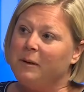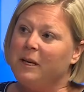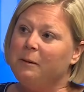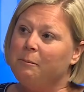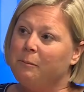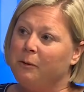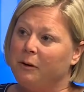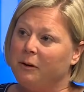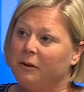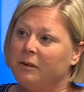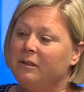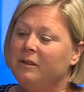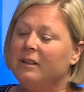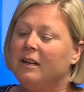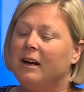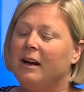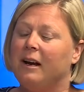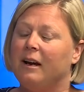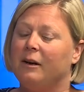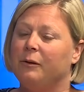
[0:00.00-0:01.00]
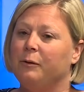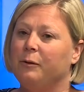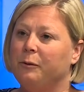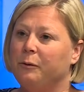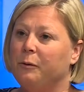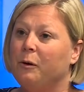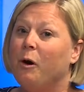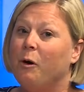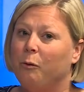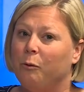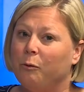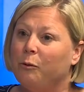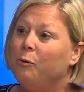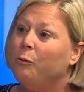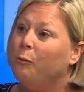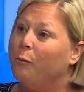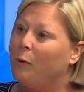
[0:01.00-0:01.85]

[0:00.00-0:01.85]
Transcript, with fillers: people uh, who own